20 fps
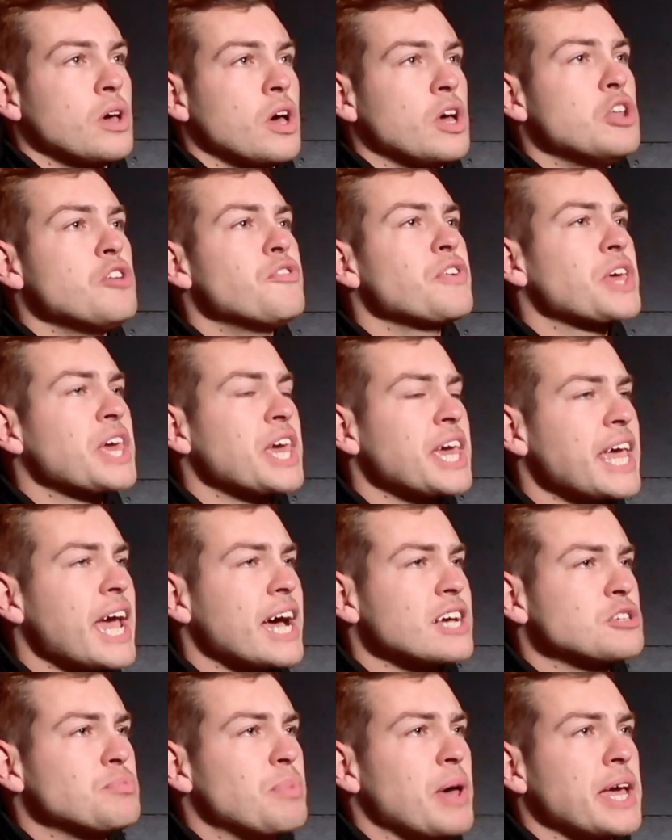Another key
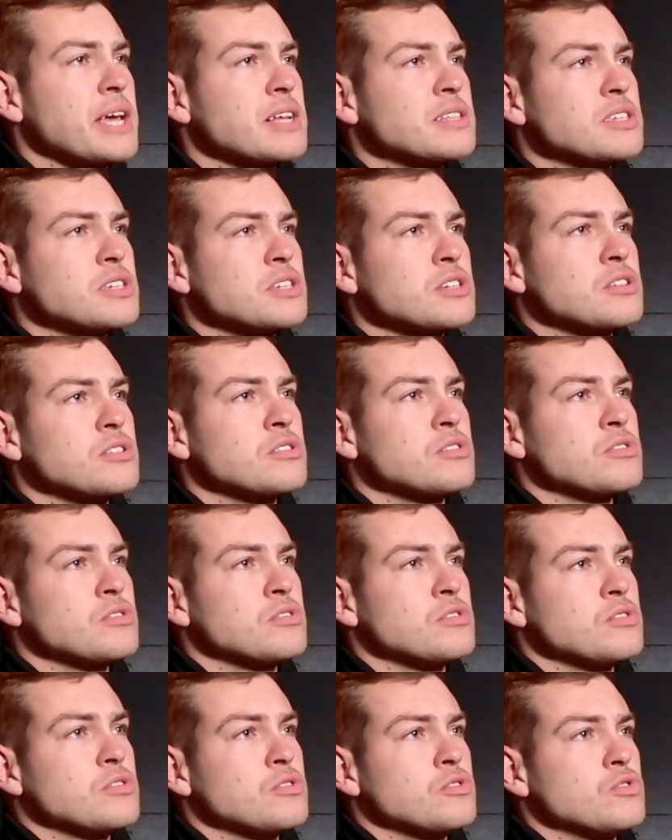aspect
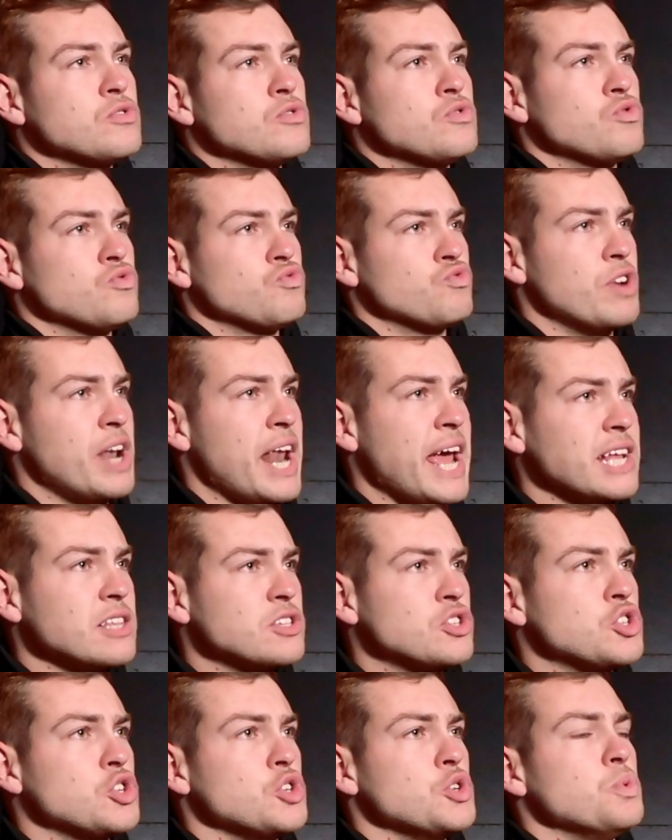
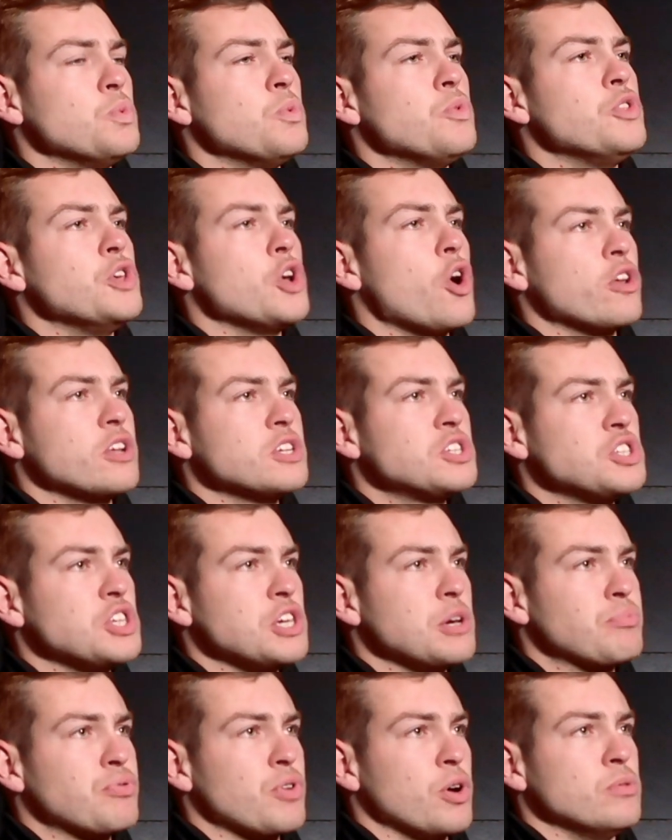relates to the
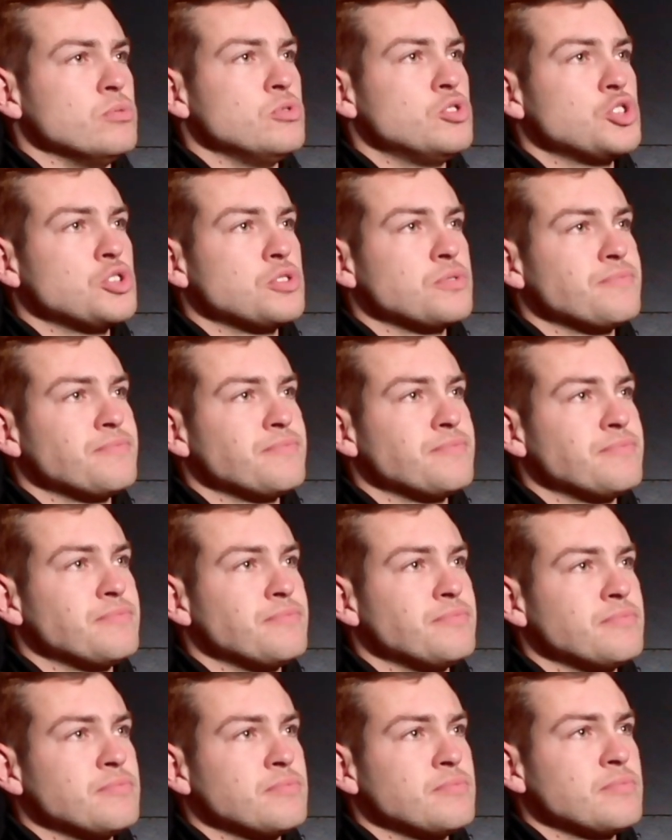honesty approach.
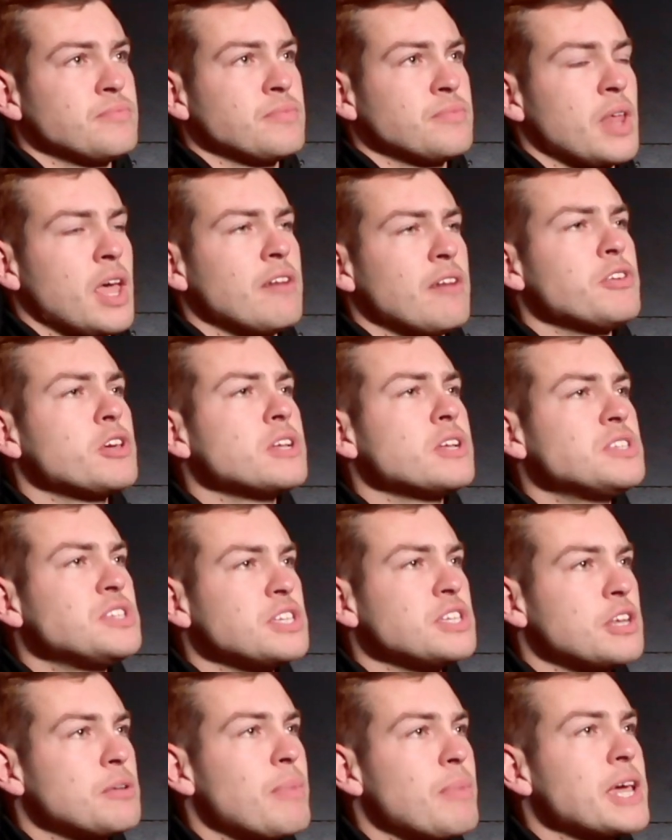Have you
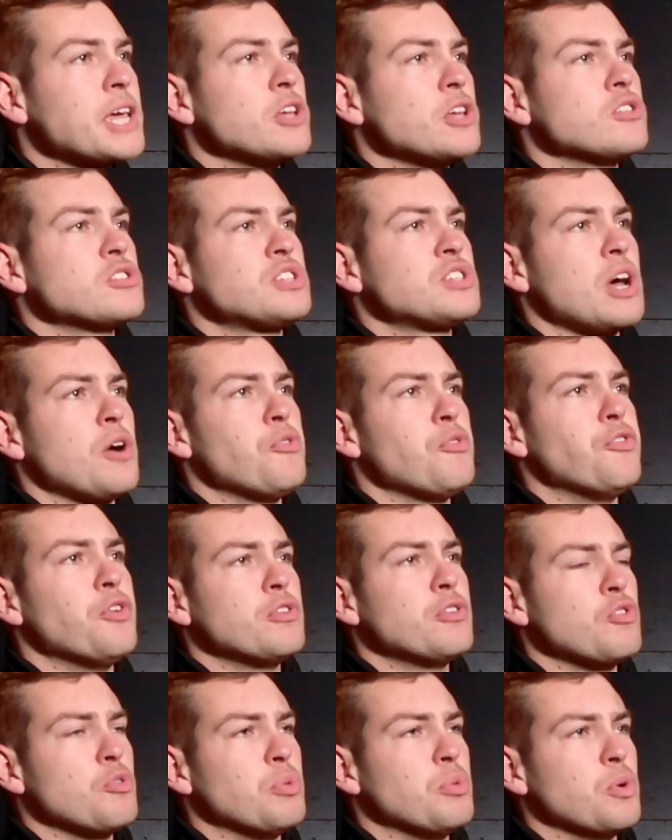considered making yourself
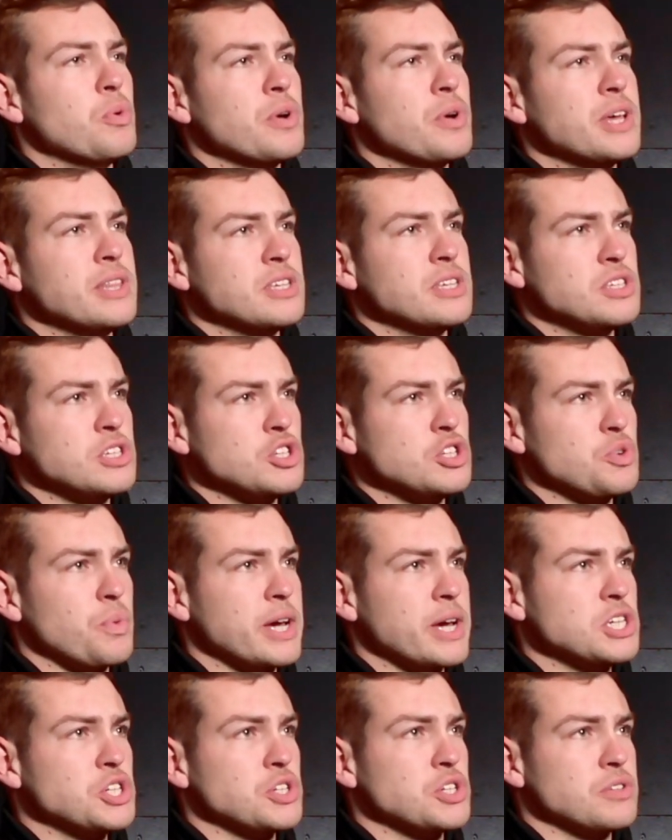vulnerable in this
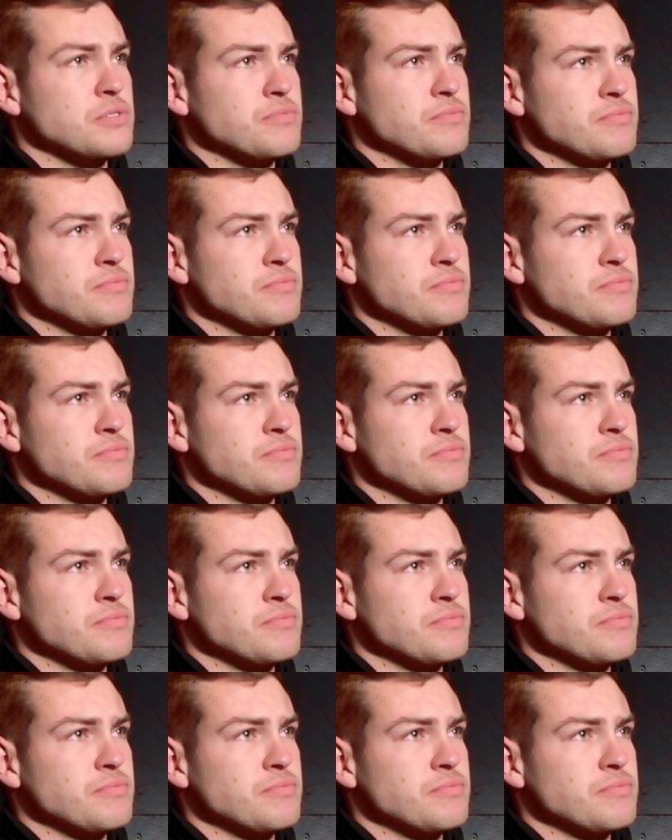situation?